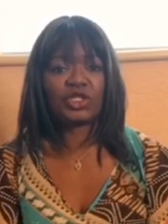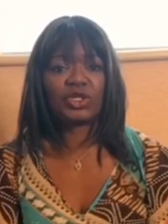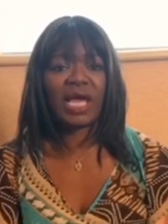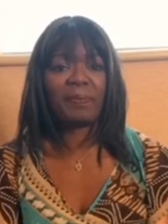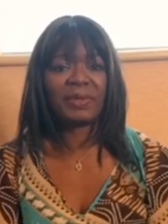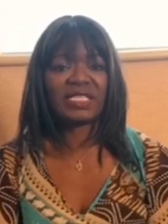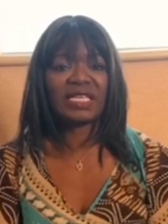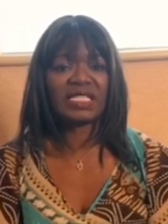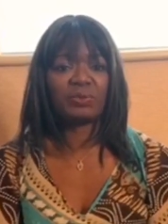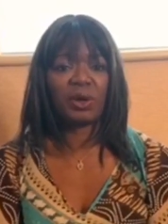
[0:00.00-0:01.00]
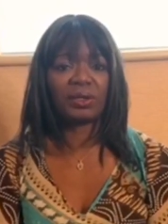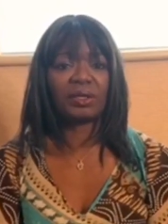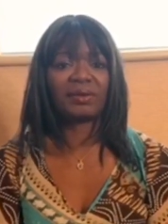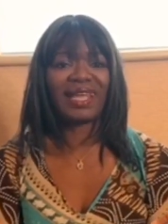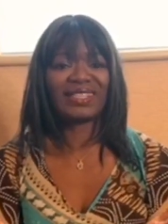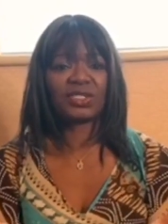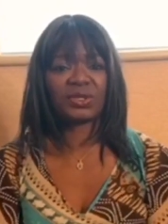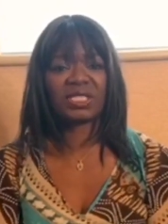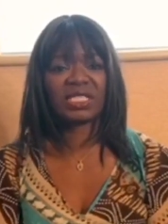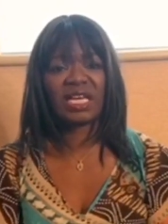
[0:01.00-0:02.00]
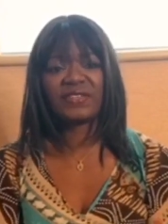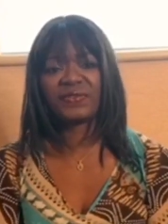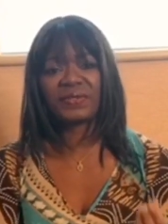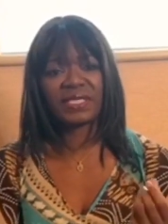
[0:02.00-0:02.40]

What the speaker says: to their business model that's successful,